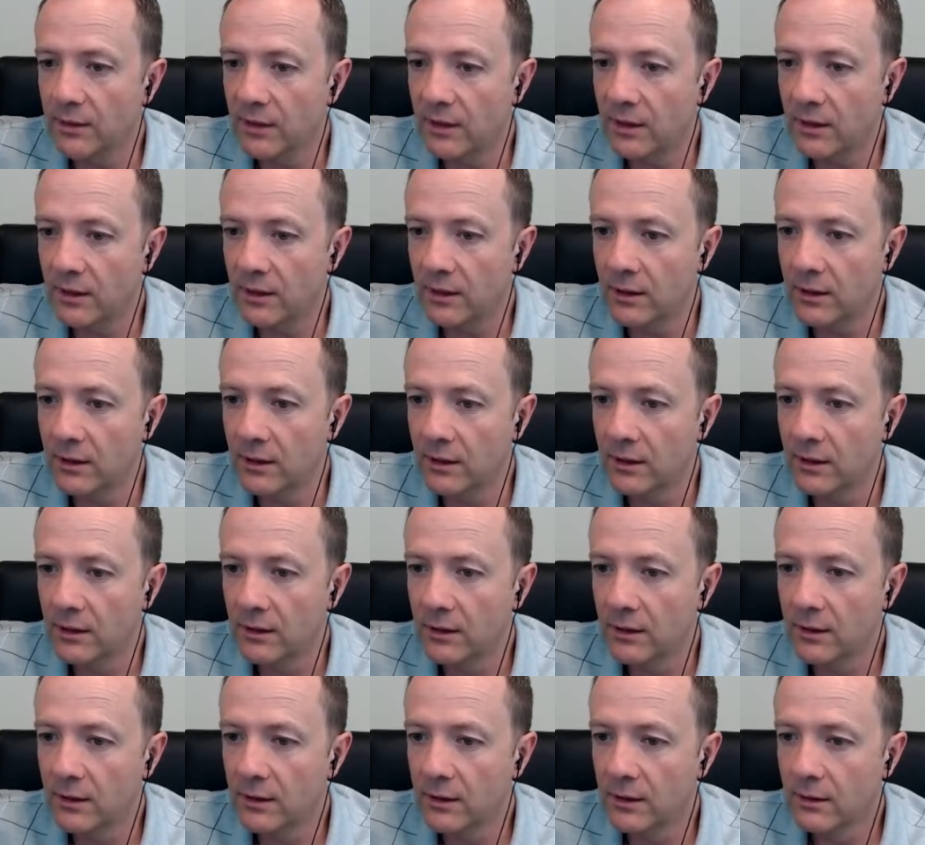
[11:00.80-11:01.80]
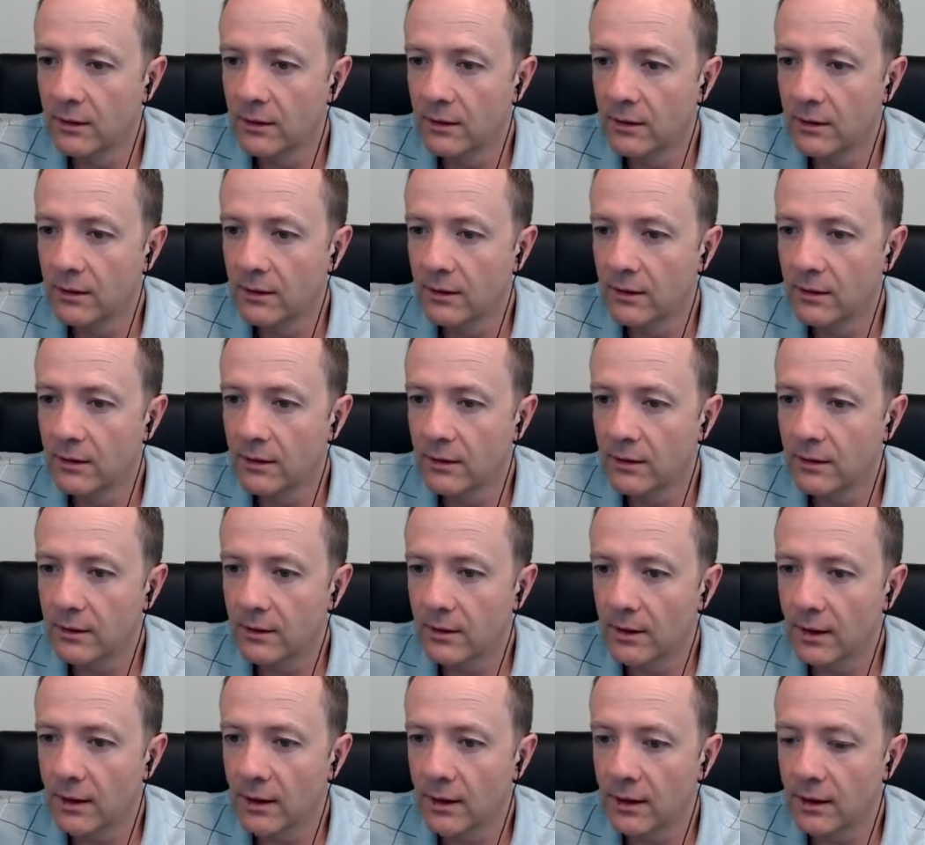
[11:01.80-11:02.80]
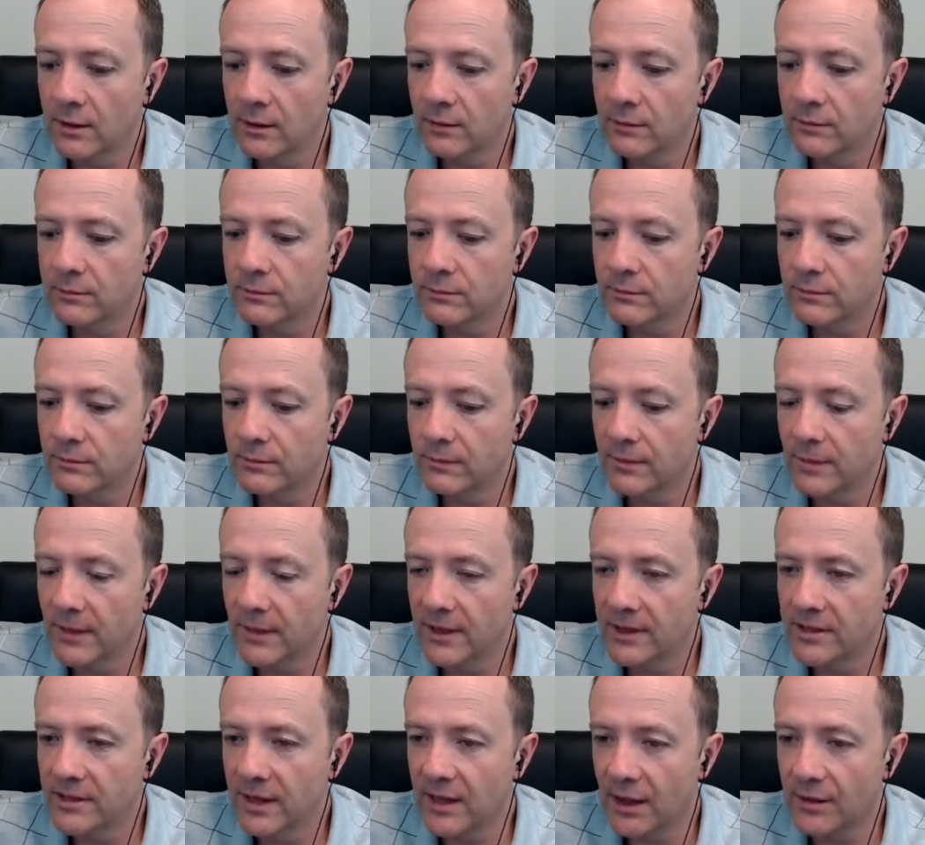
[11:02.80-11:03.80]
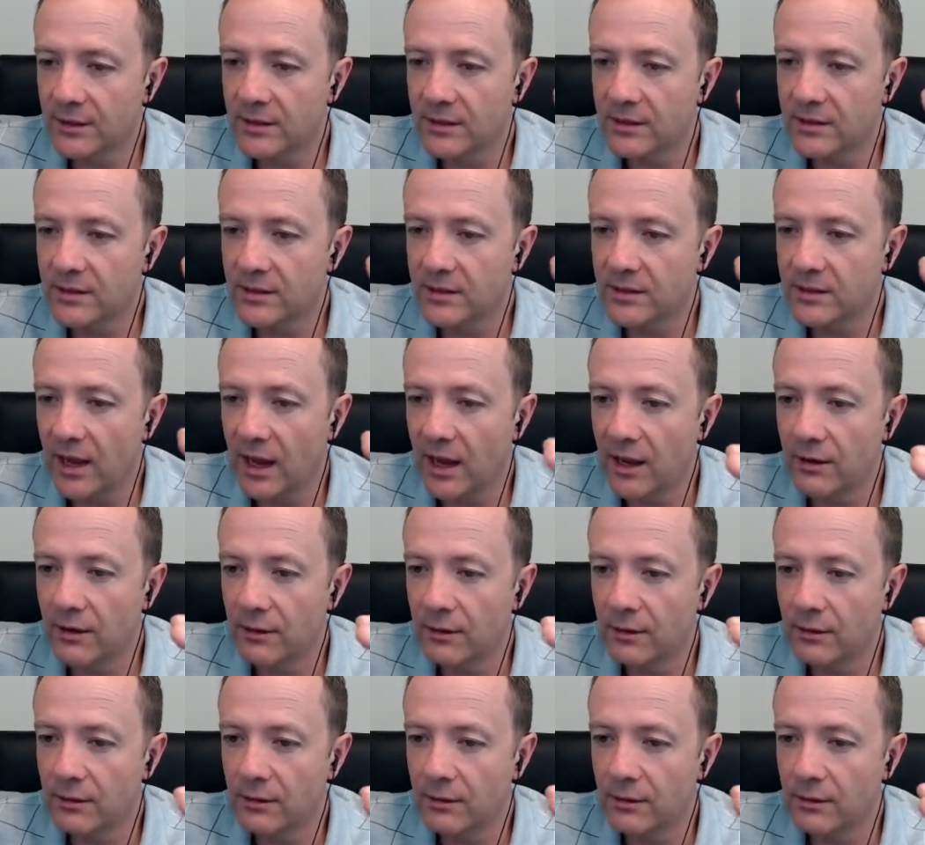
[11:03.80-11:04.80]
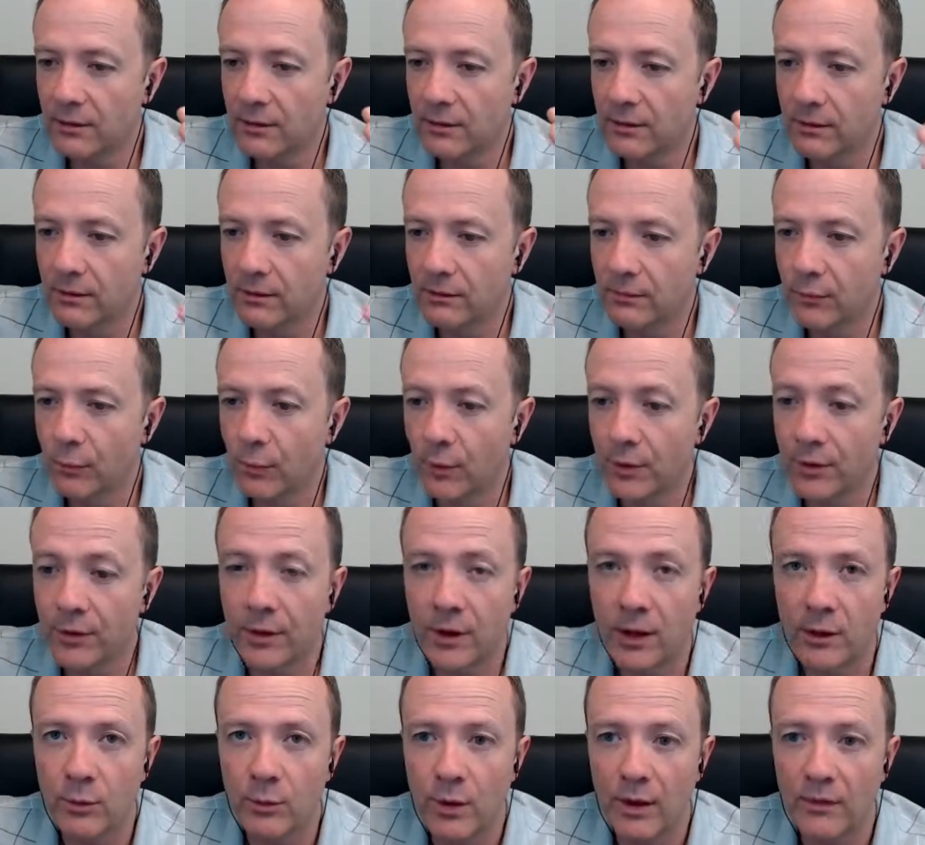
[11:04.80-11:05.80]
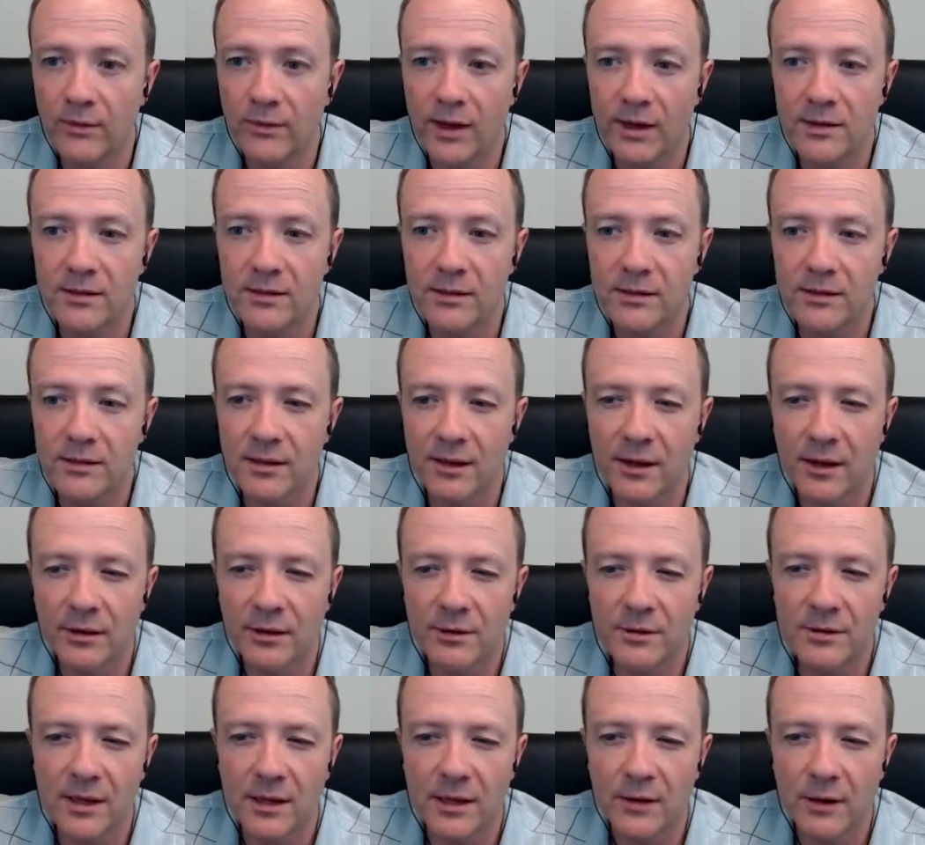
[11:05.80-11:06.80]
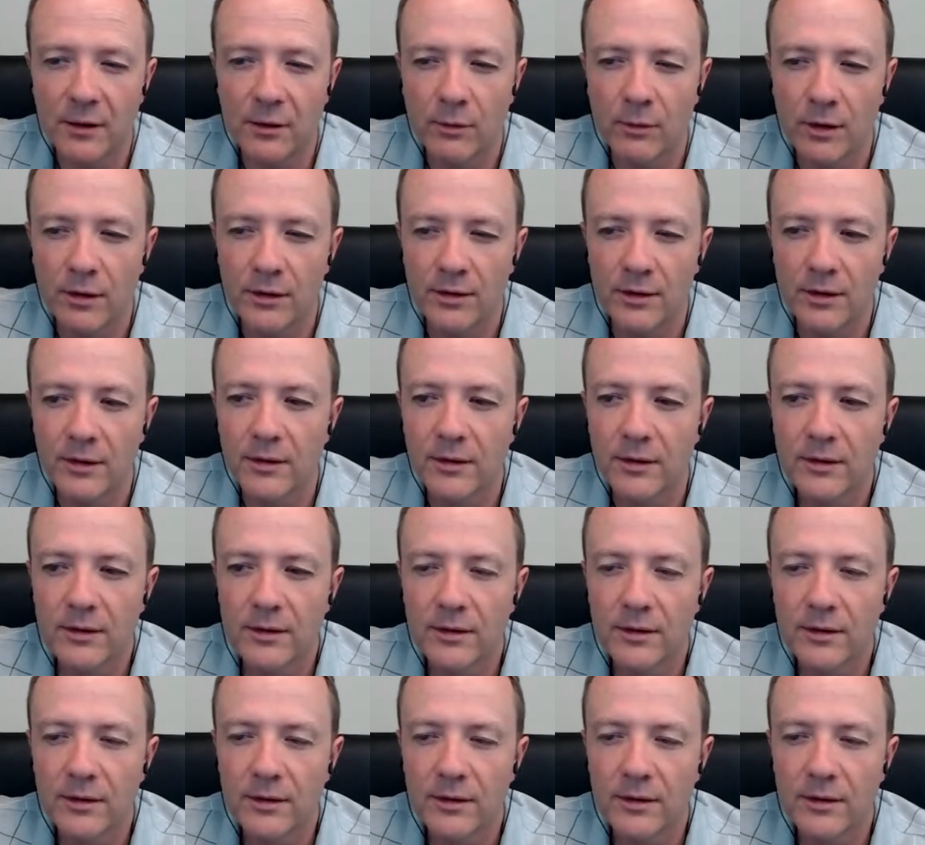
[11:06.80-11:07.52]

the um, is now the standard for whether or not you have nexus. Did I understand that correctly?